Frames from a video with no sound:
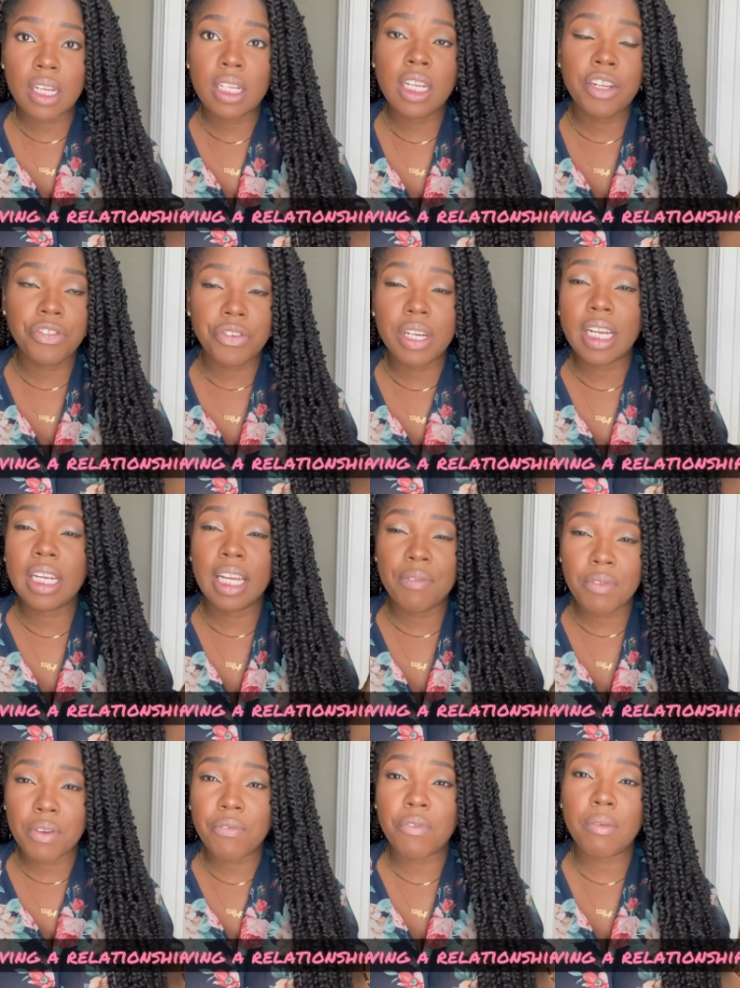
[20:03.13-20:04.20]
literally
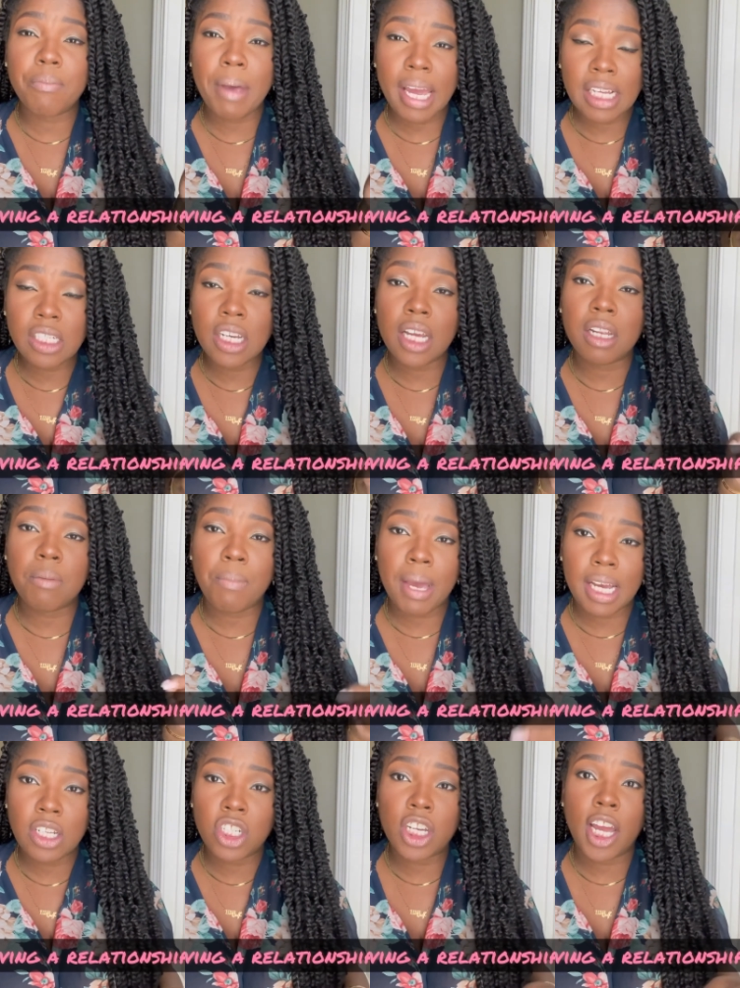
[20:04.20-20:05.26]
living from paycheck to
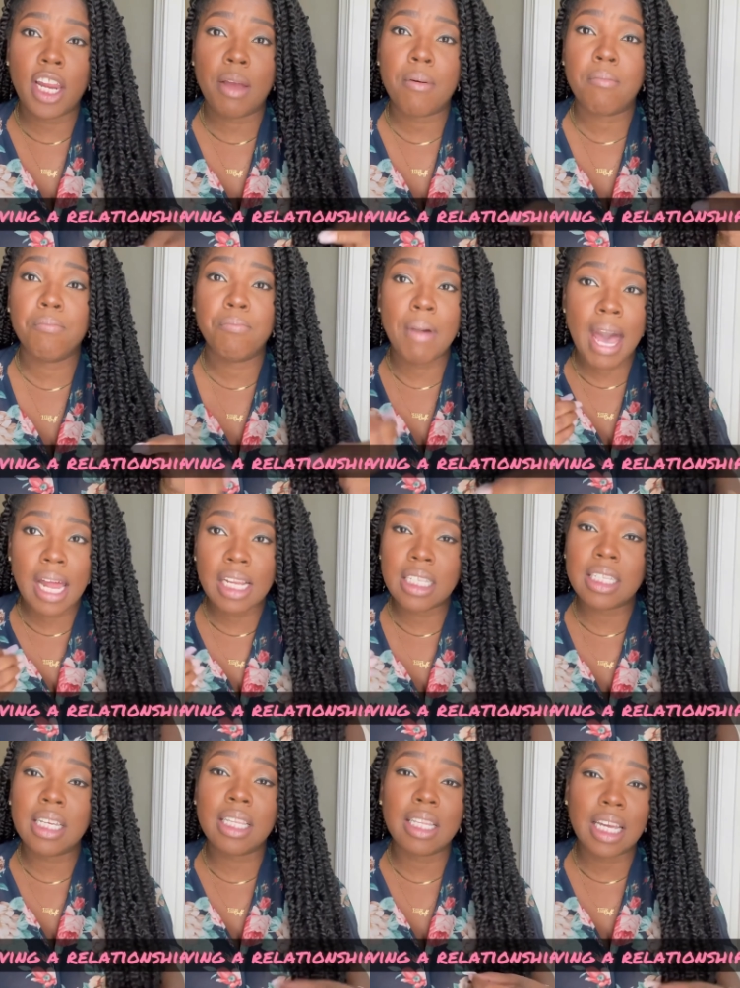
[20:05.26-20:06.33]
paycheck,
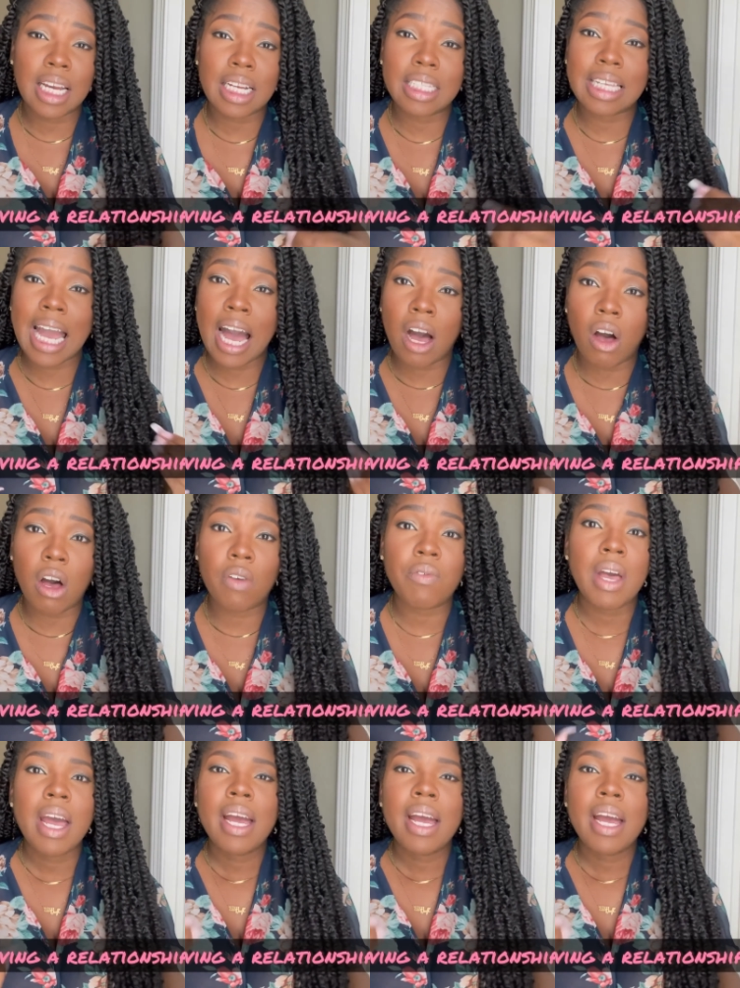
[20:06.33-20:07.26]
balancing things off,